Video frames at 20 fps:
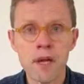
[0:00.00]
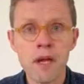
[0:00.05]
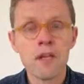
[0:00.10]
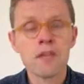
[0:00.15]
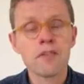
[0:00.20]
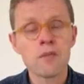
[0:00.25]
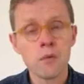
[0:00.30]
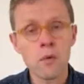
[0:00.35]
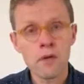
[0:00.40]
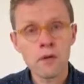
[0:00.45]

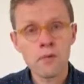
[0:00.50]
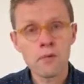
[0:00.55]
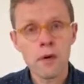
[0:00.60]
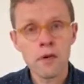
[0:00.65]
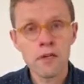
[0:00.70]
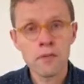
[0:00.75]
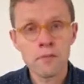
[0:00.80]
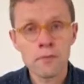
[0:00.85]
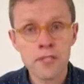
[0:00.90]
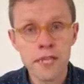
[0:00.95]
So one of my
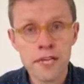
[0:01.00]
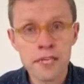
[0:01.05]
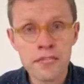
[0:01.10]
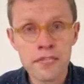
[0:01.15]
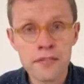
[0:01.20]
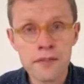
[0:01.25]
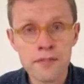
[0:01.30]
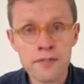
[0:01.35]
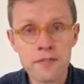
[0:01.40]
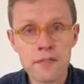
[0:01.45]

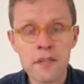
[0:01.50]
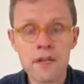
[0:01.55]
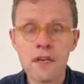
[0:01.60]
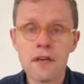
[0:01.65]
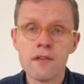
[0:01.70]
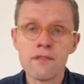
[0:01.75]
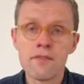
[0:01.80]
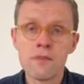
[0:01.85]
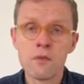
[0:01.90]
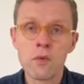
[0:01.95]
objectives
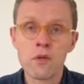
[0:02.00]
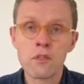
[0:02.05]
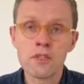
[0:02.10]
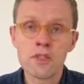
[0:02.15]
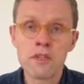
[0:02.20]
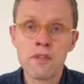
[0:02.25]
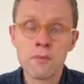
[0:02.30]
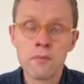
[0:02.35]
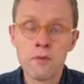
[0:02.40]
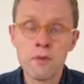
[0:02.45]
for
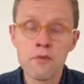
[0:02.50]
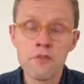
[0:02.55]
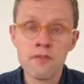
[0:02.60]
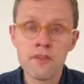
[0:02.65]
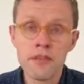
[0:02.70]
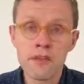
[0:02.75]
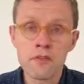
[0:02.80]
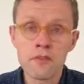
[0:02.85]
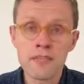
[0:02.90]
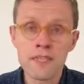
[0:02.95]
watching the
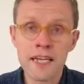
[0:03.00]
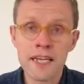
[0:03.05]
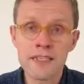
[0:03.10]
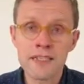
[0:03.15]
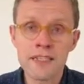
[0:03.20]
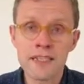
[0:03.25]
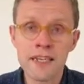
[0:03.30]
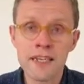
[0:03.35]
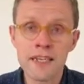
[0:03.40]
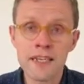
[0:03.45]
movie on
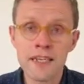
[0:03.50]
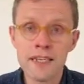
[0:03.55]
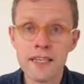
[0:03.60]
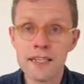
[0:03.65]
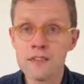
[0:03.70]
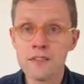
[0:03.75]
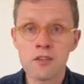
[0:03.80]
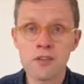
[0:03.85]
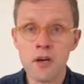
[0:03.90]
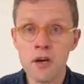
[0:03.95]
Saturday
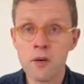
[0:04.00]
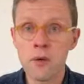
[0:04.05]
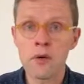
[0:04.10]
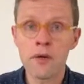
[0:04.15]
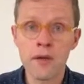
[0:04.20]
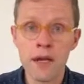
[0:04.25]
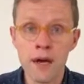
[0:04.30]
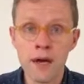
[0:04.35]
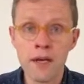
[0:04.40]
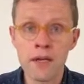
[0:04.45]
is to go
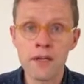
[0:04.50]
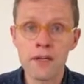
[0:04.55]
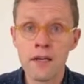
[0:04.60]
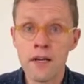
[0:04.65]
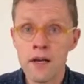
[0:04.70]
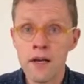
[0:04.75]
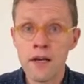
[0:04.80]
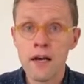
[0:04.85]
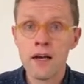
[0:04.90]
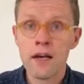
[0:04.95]
online
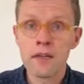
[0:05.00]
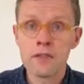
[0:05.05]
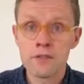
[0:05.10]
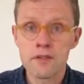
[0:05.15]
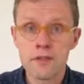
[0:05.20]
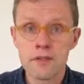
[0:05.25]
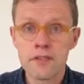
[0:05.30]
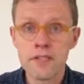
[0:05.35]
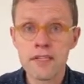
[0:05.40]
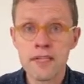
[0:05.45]
to
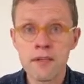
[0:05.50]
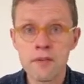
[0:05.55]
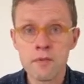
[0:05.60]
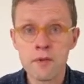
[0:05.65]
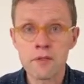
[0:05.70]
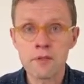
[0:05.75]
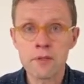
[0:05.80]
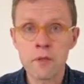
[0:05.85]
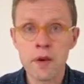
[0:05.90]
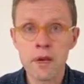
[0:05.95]
the
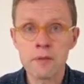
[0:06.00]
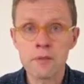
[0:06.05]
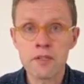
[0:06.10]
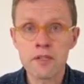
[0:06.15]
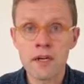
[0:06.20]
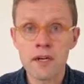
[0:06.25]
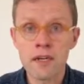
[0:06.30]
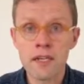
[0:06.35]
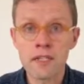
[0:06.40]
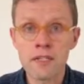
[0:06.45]
cinema's
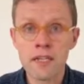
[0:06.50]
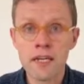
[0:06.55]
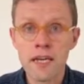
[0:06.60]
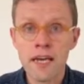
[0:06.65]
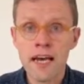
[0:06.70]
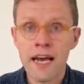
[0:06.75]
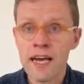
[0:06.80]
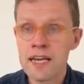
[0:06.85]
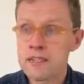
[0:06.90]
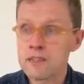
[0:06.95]
website
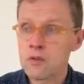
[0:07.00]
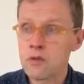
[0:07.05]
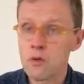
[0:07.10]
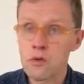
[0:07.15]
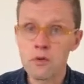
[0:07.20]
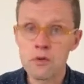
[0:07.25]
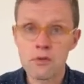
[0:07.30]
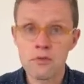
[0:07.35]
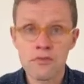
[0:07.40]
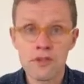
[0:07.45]
and
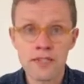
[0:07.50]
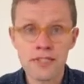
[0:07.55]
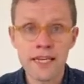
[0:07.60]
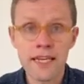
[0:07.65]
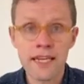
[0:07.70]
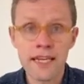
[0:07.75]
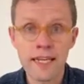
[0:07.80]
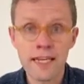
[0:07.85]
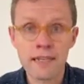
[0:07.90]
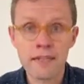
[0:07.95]
order a
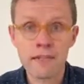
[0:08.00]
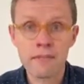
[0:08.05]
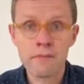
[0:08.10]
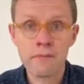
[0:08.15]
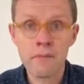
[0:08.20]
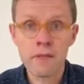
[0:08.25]
ticket.